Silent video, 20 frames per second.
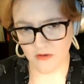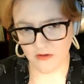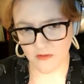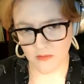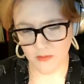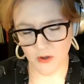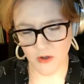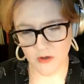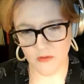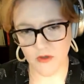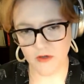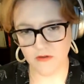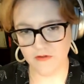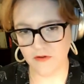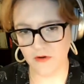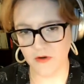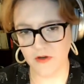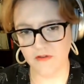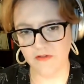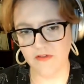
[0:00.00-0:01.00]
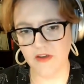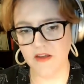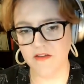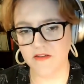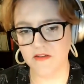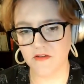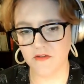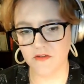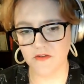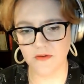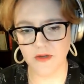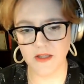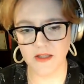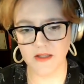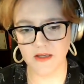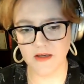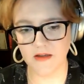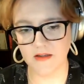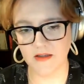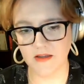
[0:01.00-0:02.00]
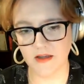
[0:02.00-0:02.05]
Department of Foreign Affairs in Australia.